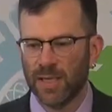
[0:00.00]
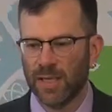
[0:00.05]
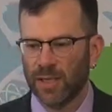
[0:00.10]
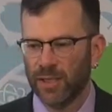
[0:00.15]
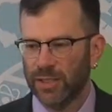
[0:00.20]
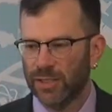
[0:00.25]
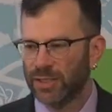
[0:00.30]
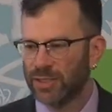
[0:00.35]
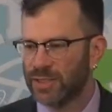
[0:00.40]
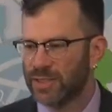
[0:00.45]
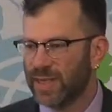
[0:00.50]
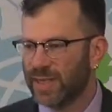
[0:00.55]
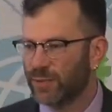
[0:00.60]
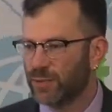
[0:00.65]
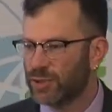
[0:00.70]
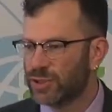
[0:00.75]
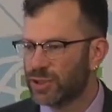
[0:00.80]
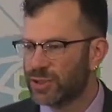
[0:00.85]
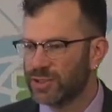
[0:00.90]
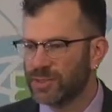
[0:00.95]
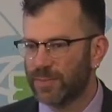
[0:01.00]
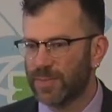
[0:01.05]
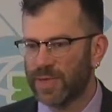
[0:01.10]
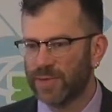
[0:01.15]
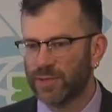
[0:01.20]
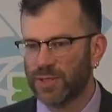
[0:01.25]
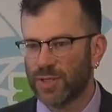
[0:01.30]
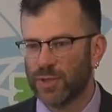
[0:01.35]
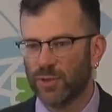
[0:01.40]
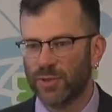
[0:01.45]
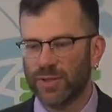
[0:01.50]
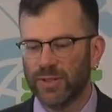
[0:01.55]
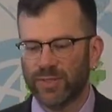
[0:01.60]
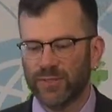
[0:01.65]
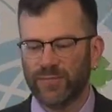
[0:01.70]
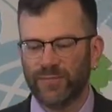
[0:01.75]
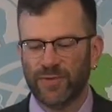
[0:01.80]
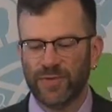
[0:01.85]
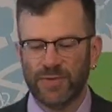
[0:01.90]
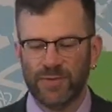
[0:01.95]
and it's now just about old
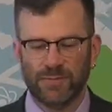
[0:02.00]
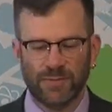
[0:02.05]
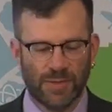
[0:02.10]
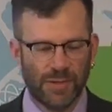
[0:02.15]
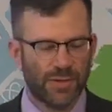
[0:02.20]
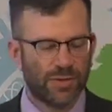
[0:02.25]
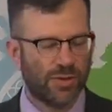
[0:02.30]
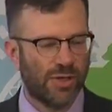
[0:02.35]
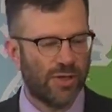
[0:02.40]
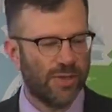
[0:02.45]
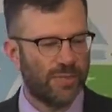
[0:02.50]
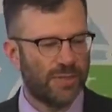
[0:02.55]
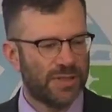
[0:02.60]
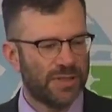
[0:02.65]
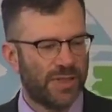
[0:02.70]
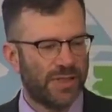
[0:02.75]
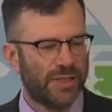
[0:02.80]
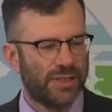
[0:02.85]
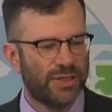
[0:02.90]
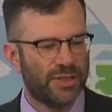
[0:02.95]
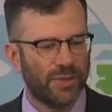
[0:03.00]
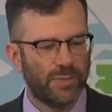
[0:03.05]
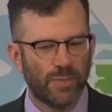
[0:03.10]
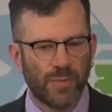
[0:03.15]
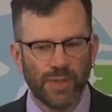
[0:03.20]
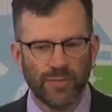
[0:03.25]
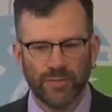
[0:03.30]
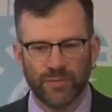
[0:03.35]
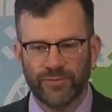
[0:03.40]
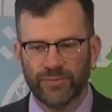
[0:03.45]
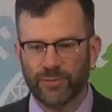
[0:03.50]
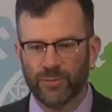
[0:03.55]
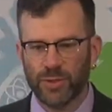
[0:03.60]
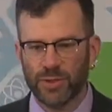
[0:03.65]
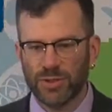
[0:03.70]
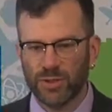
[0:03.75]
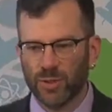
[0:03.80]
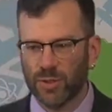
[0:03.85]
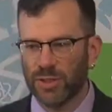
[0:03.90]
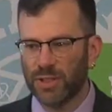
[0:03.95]
enough to describe its age in months,
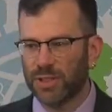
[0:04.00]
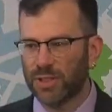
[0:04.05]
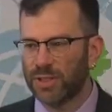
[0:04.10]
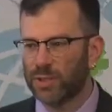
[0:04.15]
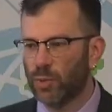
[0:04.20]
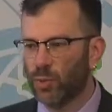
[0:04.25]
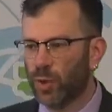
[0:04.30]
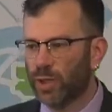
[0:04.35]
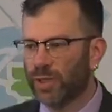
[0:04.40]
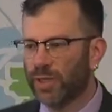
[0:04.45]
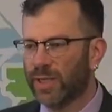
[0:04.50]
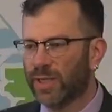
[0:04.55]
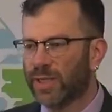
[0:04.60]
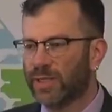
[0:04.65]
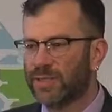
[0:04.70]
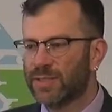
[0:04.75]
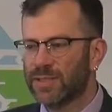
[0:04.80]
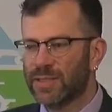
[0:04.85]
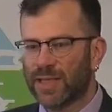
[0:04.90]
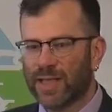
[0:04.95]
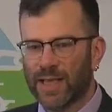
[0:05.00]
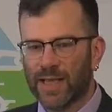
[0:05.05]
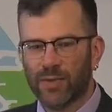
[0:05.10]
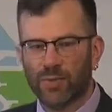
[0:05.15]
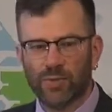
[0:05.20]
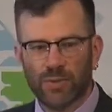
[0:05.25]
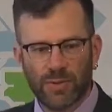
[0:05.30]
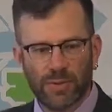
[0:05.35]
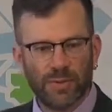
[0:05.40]
but you only need the one hand to count